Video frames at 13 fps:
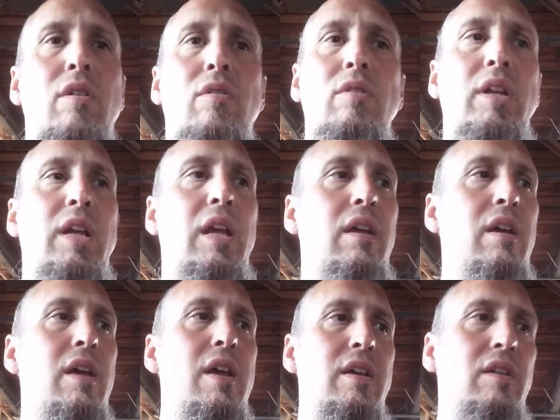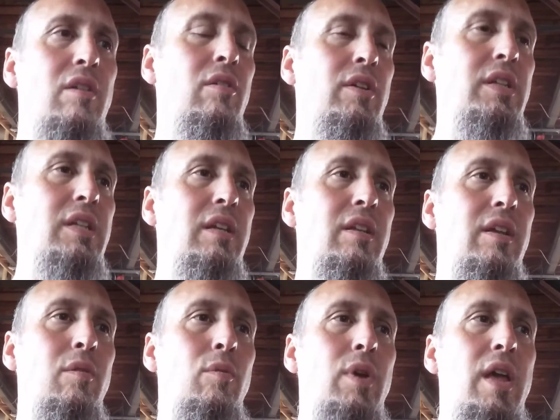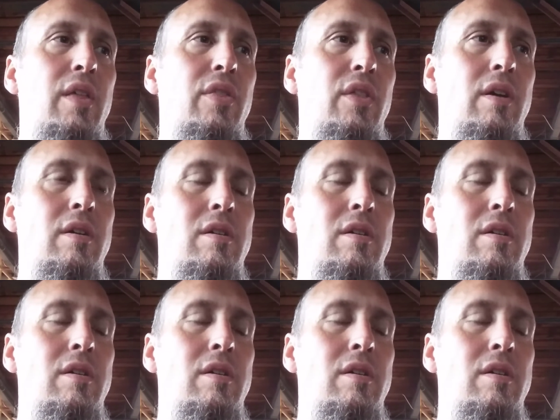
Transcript: only dealing with,